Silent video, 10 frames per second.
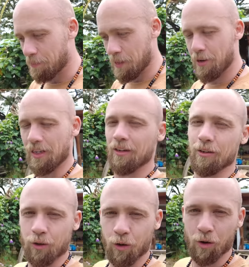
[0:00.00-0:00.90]
be doing a little
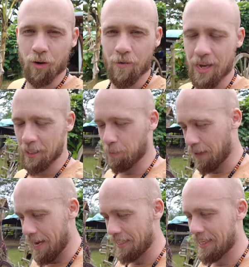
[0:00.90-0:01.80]
tour of his
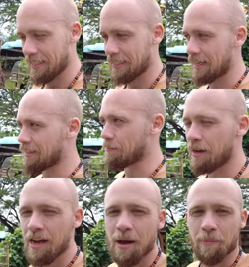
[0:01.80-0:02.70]
place, his setup.
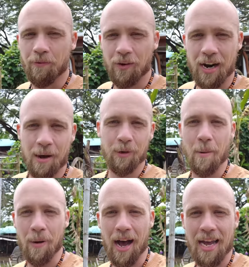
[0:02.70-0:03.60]
But for now I'm going
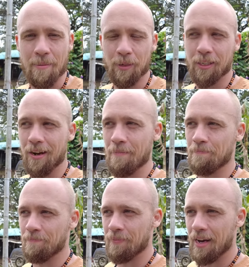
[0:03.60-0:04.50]
to buy him
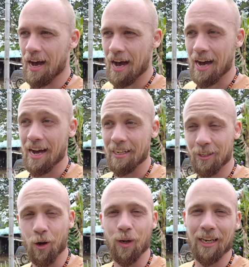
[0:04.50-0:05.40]
some
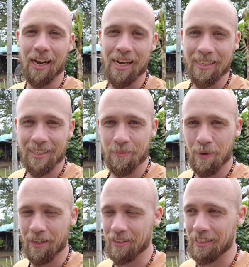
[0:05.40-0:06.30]
solar lights,
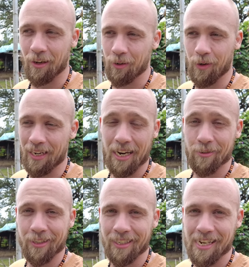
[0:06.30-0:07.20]
because he's got no
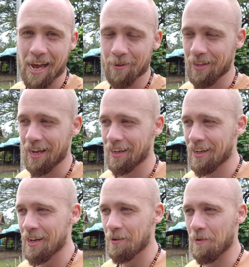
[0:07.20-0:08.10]
electricity out there
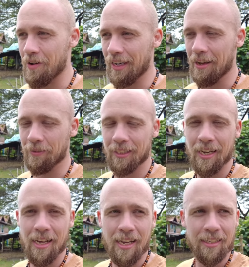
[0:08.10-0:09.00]
where he lives.
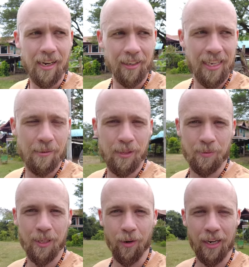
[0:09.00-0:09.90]
So I'm going to get him
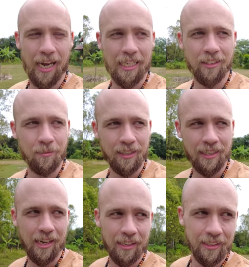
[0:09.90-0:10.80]
some solar lights, some
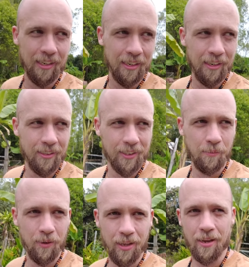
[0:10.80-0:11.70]
Lazada and
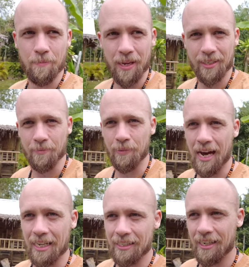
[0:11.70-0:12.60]
some other bits and
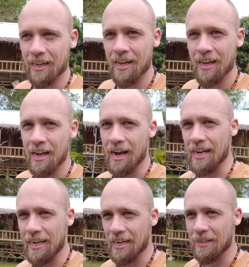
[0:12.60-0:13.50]
bats.
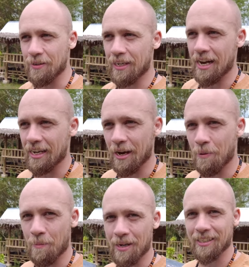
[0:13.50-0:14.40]
I do take it
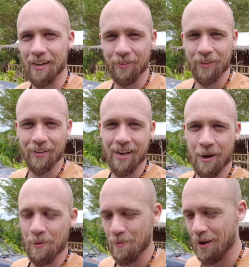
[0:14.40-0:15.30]
upon myself to
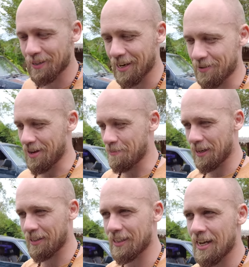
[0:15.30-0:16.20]
help him out there,
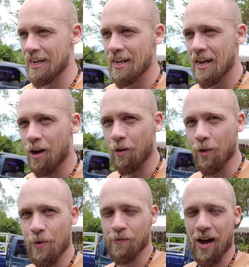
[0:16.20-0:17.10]
because
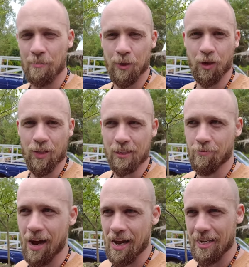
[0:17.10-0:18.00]
although he farms all this
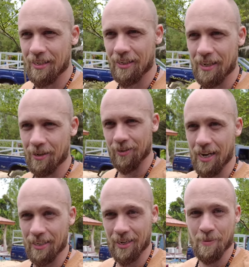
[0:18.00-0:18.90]
rice, it doesn't
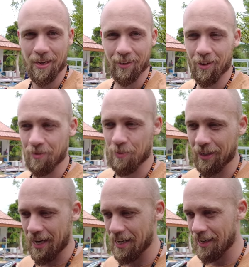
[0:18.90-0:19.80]
actually make a lot of
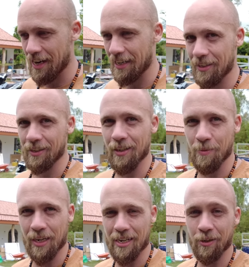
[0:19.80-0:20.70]
money, and the
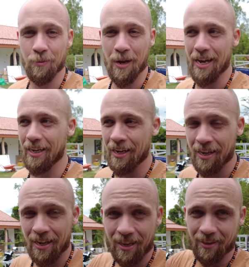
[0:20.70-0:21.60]
money it does make,
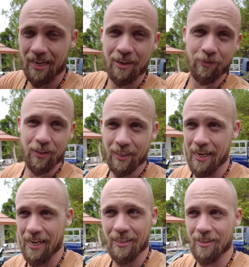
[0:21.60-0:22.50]
they give to the
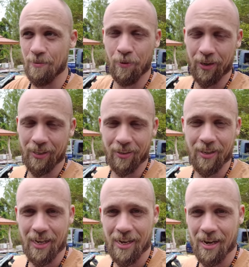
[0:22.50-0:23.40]
kids and they put into
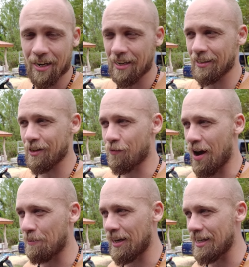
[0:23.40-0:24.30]
the
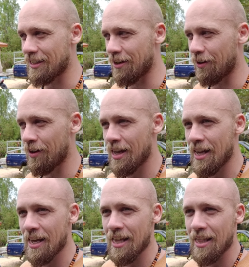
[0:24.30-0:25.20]
family. So
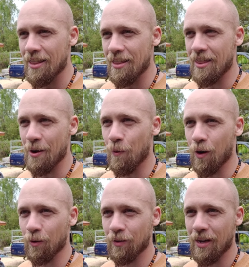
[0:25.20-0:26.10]
he
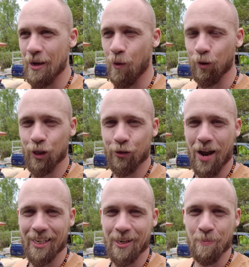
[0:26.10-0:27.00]
won't
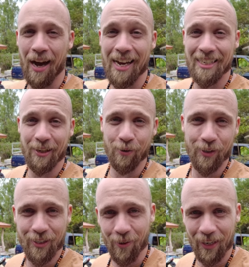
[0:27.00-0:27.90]
stretch to buy his own
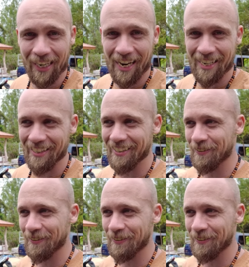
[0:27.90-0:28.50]
solar light.